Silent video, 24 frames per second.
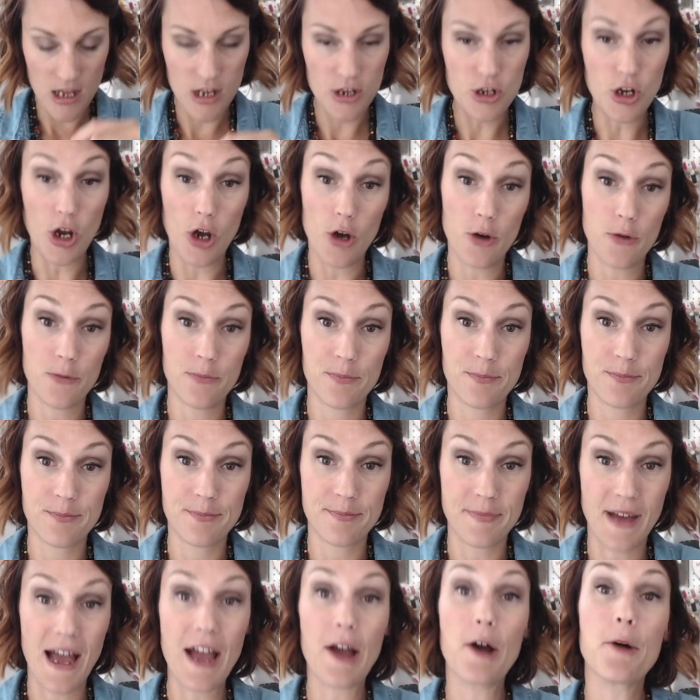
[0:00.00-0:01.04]
No,
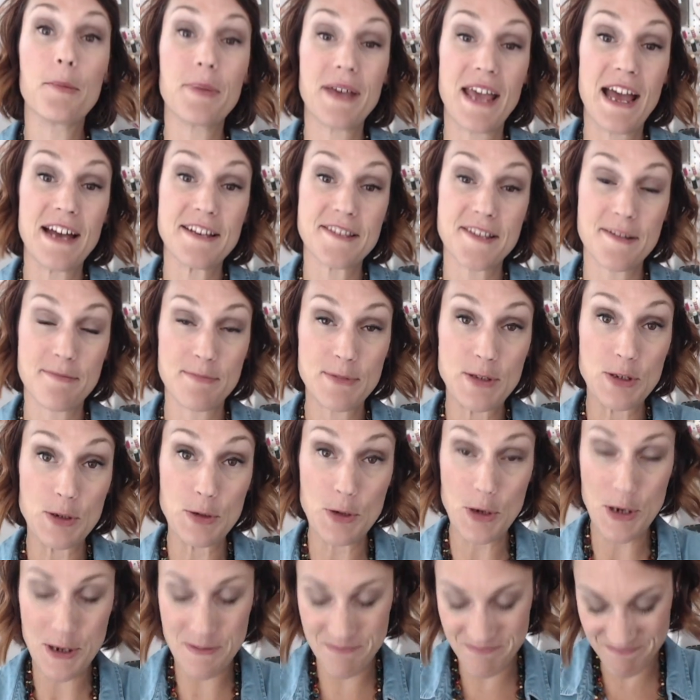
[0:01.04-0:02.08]
I hope he has them
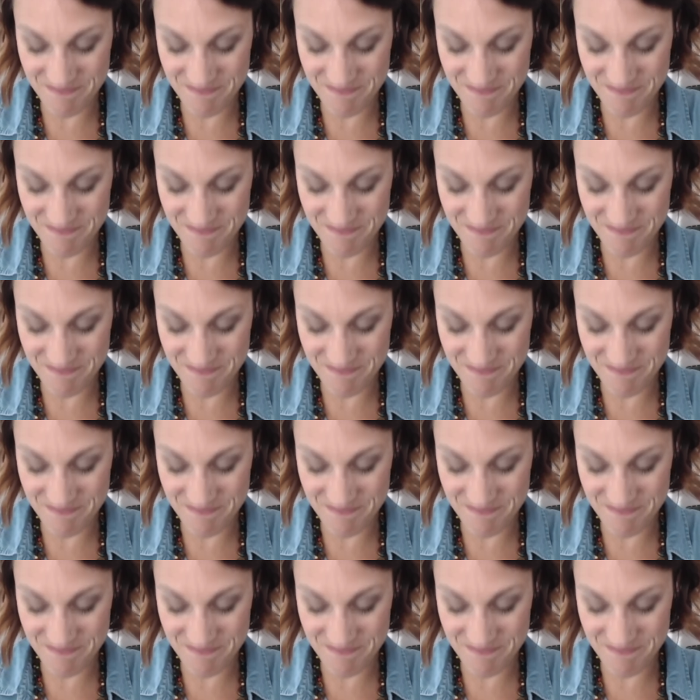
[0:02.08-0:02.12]
sooner.